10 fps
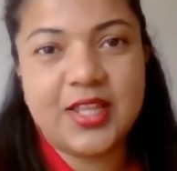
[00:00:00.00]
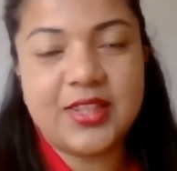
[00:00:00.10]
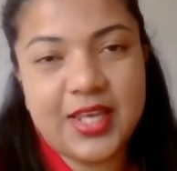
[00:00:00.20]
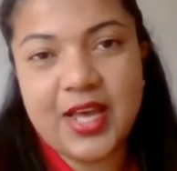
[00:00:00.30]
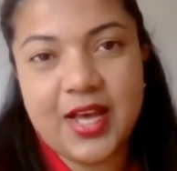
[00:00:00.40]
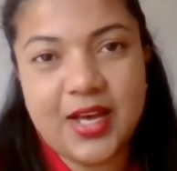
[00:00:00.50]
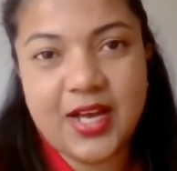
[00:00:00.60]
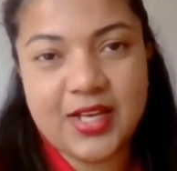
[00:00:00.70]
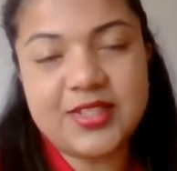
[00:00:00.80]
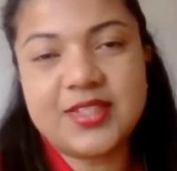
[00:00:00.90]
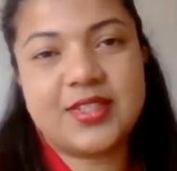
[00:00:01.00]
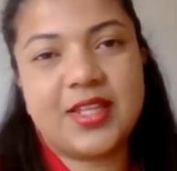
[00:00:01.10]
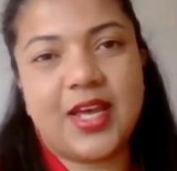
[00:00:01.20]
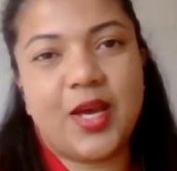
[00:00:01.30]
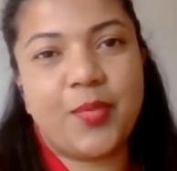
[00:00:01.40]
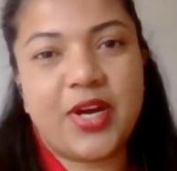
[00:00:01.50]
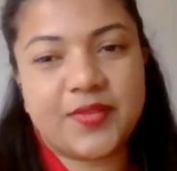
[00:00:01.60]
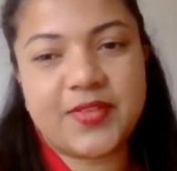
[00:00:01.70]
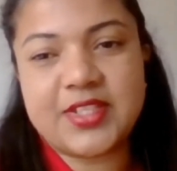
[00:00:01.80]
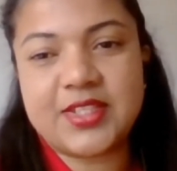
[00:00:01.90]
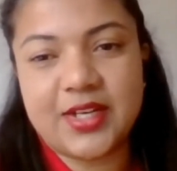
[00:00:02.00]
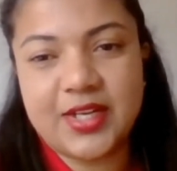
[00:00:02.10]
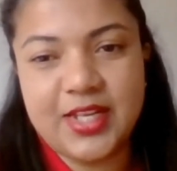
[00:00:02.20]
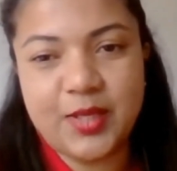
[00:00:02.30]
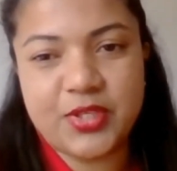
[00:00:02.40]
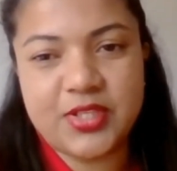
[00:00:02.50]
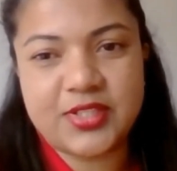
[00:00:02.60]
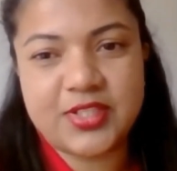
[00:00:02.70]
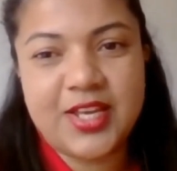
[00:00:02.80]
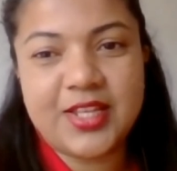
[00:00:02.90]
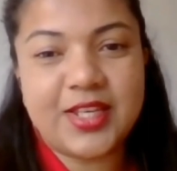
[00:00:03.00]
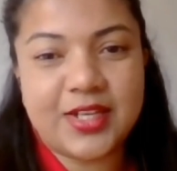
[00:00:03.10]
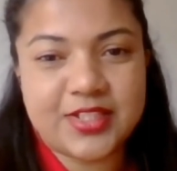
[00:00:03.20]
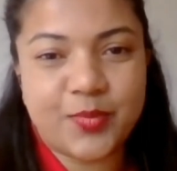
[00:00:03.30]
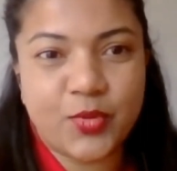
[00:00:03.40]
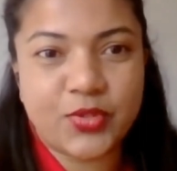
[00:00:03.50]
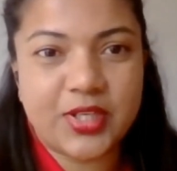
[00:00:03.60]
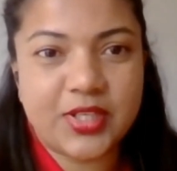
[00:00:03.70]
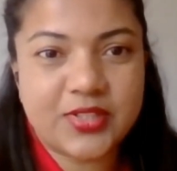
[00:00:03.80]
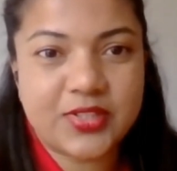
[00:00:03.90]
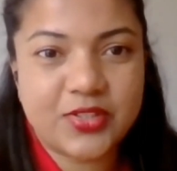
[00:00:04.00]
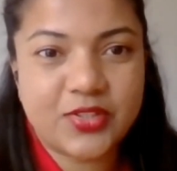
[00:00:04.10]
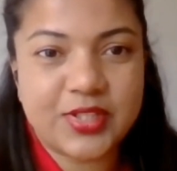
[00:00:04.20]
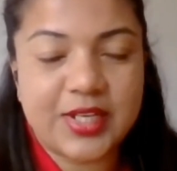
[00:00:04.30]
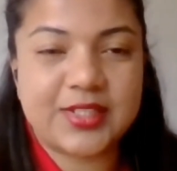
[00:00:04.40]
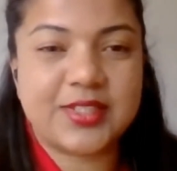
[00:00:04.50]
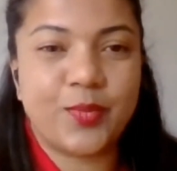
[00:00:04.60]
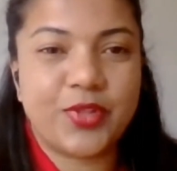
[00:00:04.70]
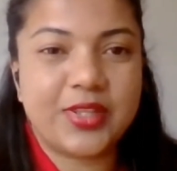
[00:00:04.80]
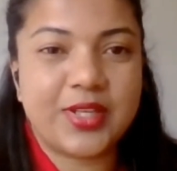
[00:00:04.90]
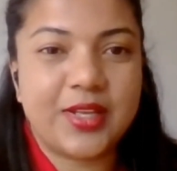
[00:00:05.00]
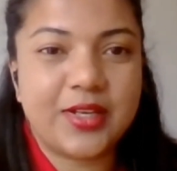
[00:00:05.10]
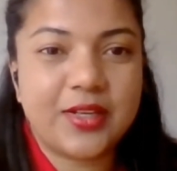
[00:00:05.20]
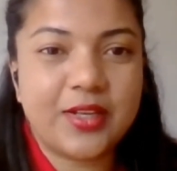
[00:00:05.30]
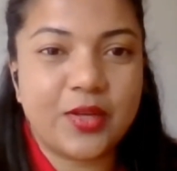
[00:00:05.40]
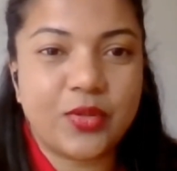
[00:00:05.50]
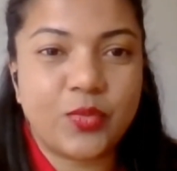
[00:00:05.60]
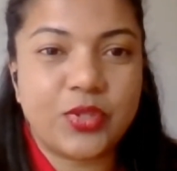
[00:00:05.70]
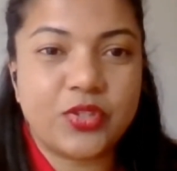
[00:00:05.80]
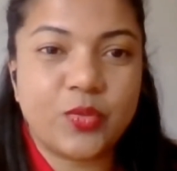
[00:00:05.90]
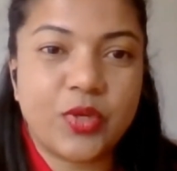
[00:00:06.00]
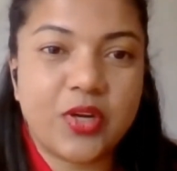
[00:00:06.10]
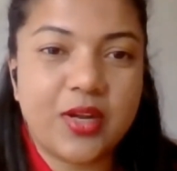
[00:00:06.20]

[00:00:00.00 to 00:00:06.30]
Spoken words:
They are us, they are part of us, they're our neighbors, they are supporting us. So that is something that, that we should work on.